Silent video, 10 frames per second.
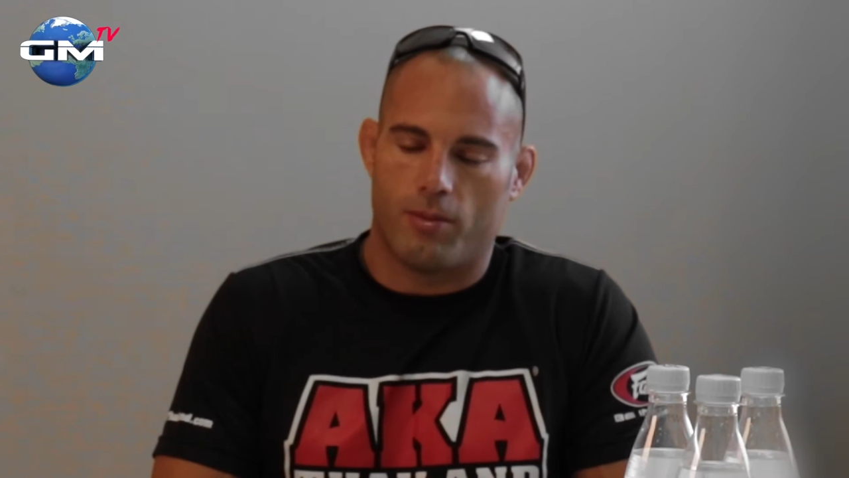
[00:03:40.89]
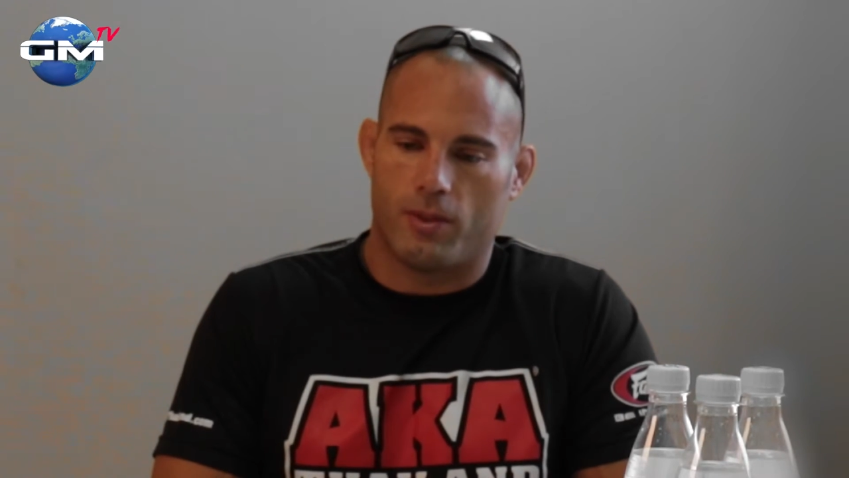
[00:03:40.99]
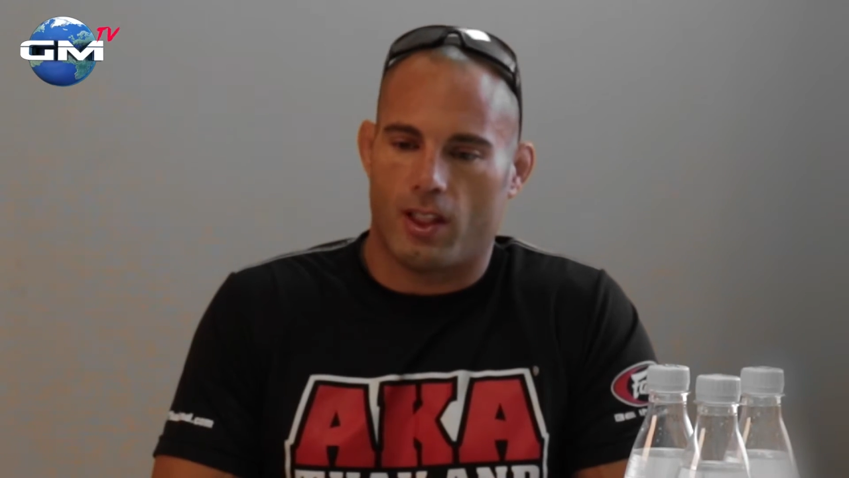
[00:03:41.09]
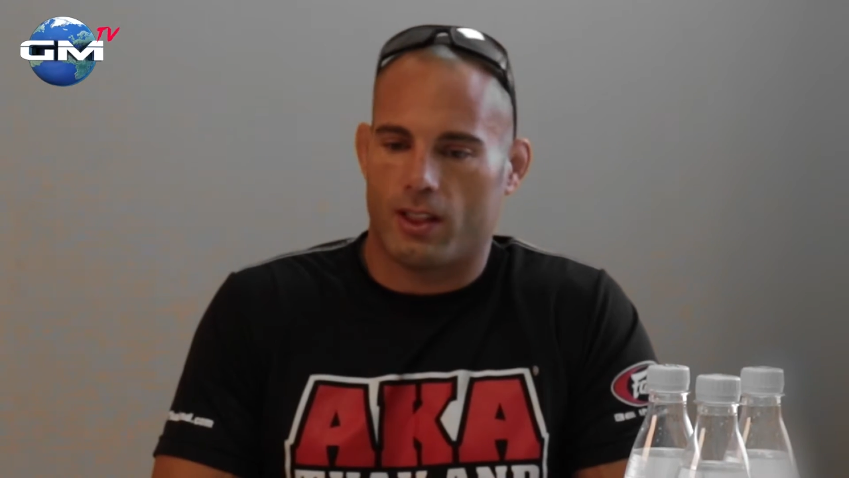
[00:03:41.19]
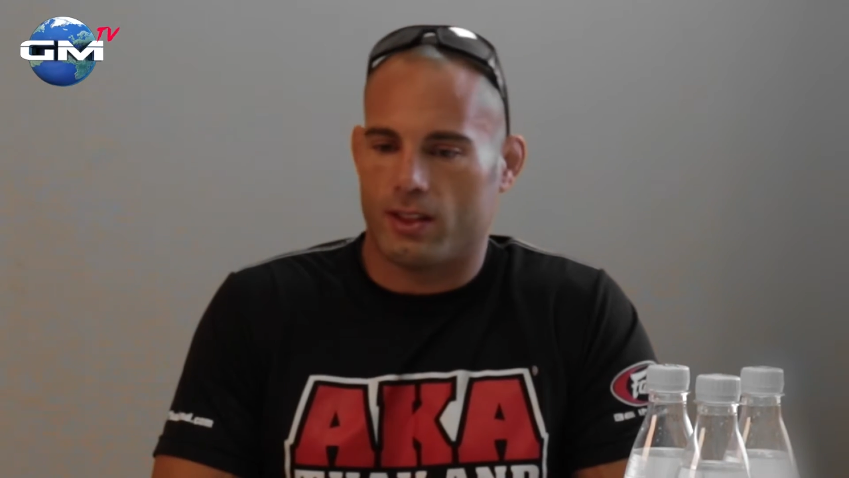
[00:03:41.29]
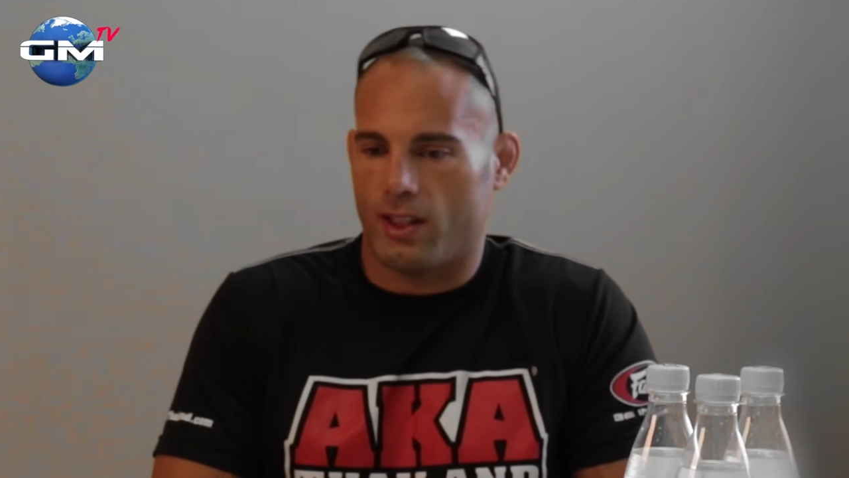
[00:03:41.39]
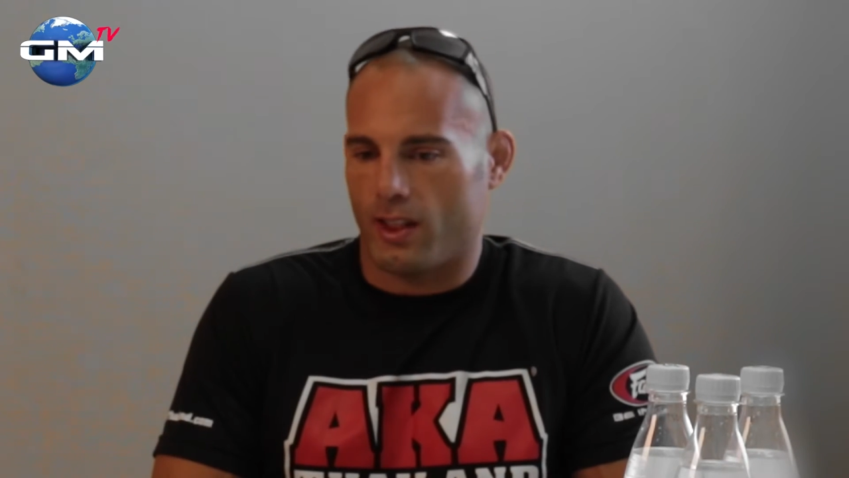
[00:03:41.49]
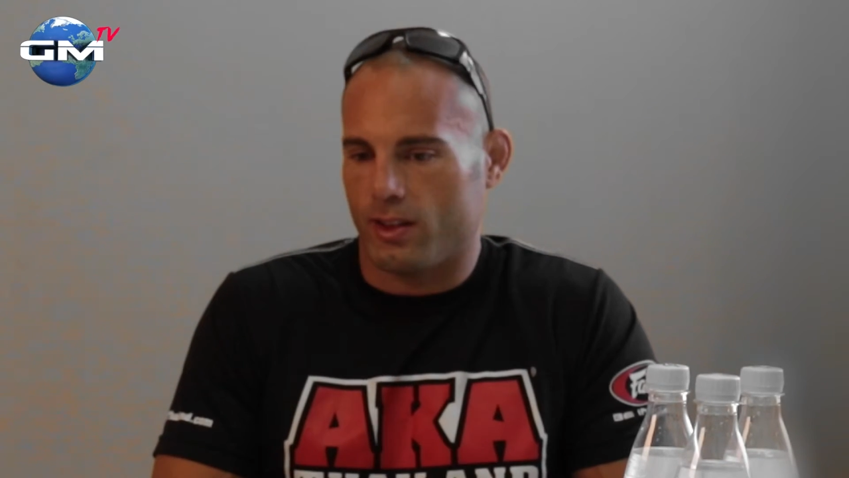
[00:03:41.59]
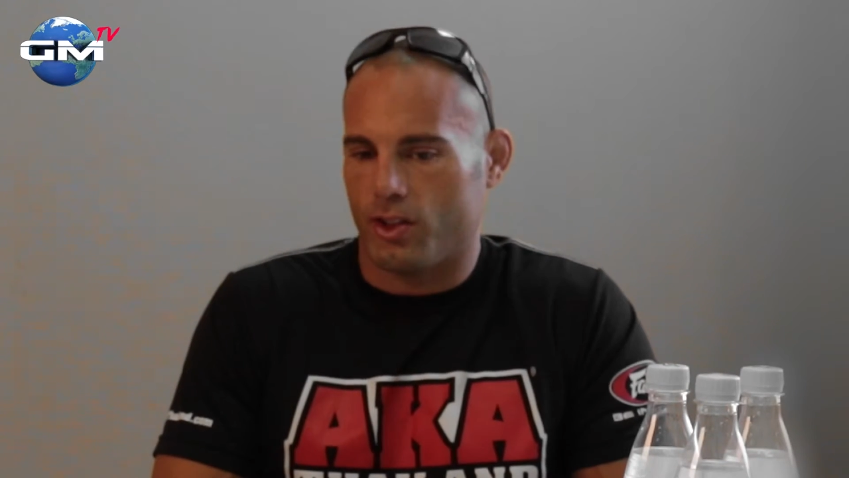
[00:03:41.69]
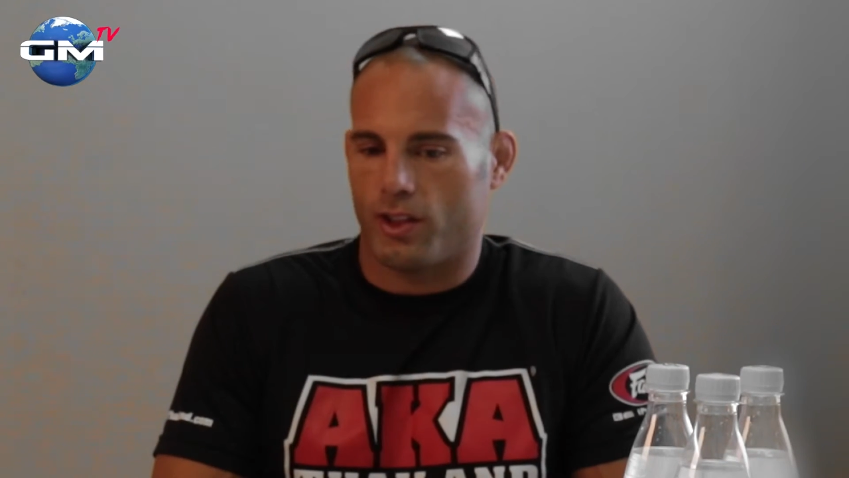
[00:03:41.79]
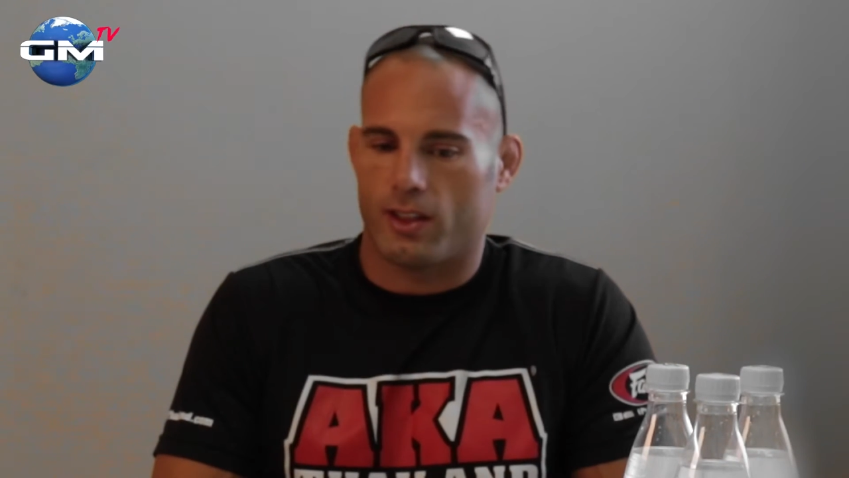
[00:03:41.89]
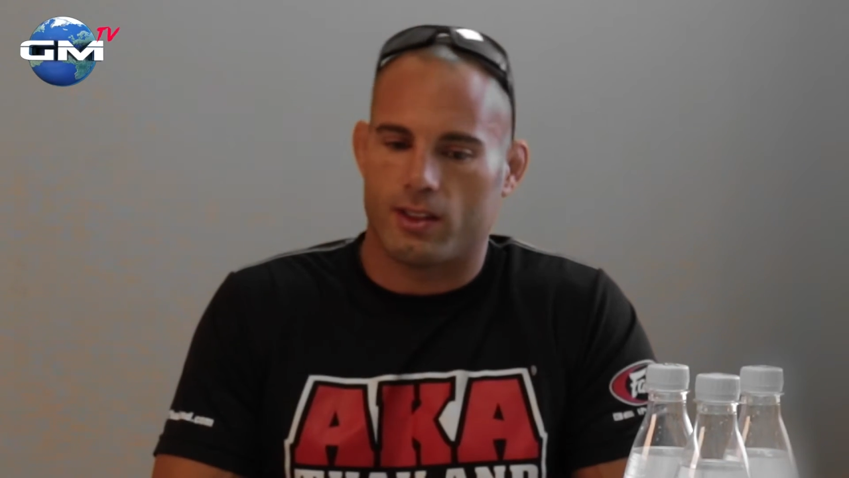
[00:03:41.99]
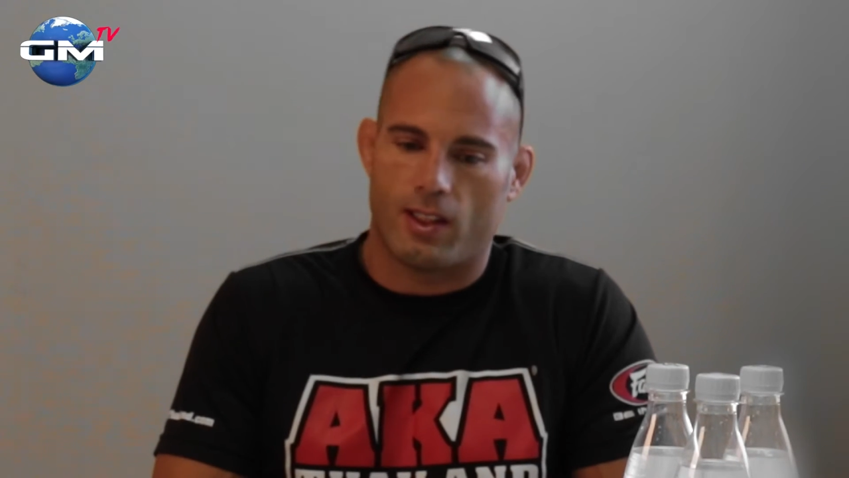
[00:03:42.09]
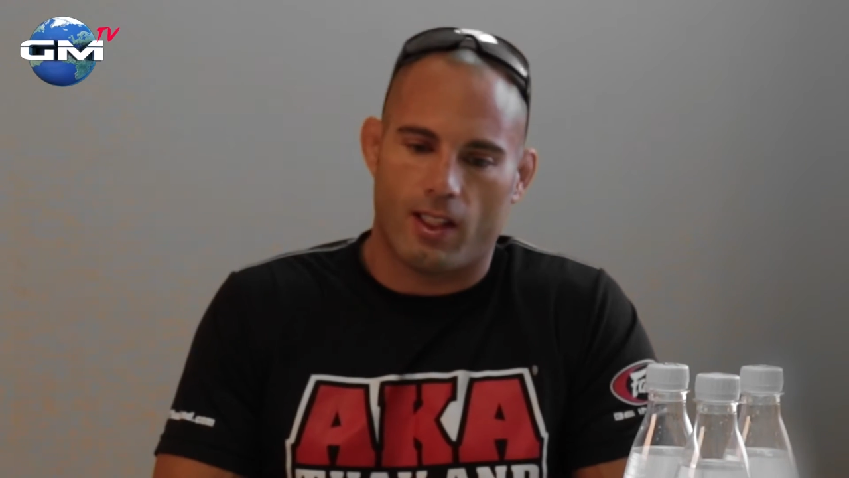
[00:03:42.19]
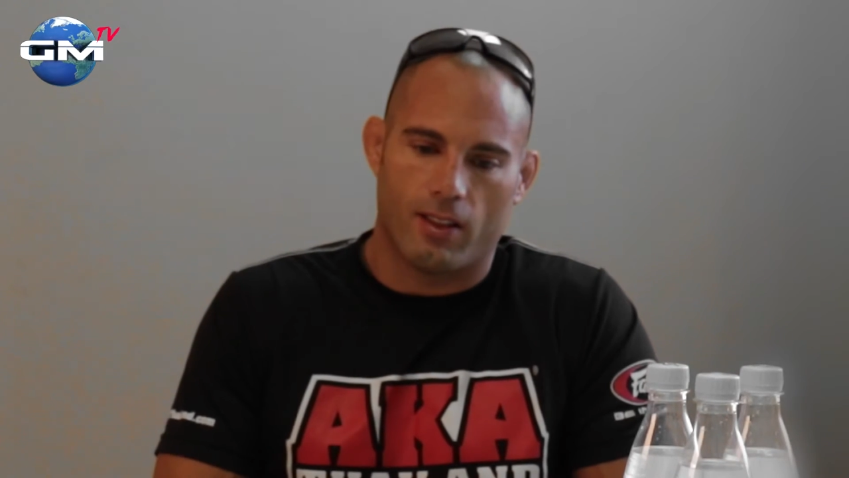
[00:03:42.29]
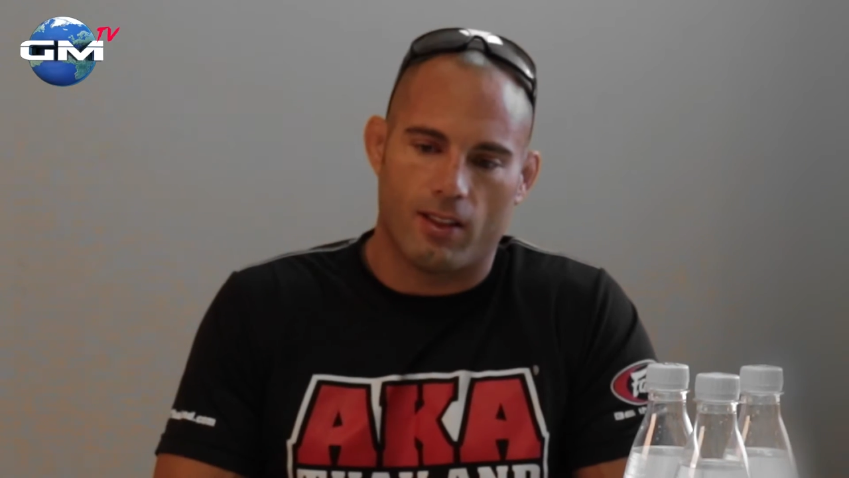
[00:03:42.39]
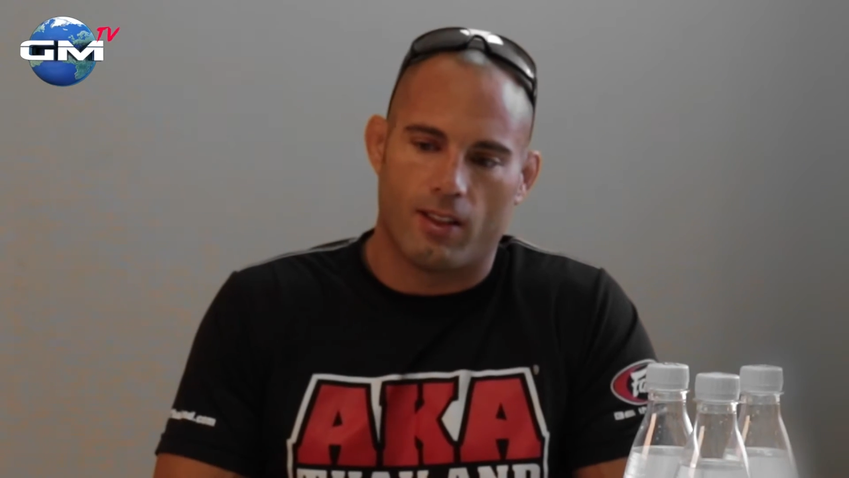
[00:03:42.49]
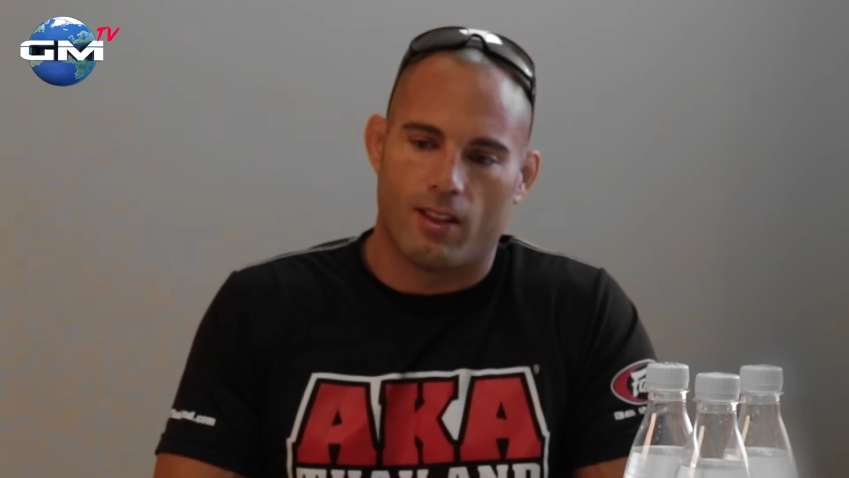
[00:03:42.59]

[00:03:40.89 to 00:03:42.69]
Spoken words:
Dagestan, Tajikistan,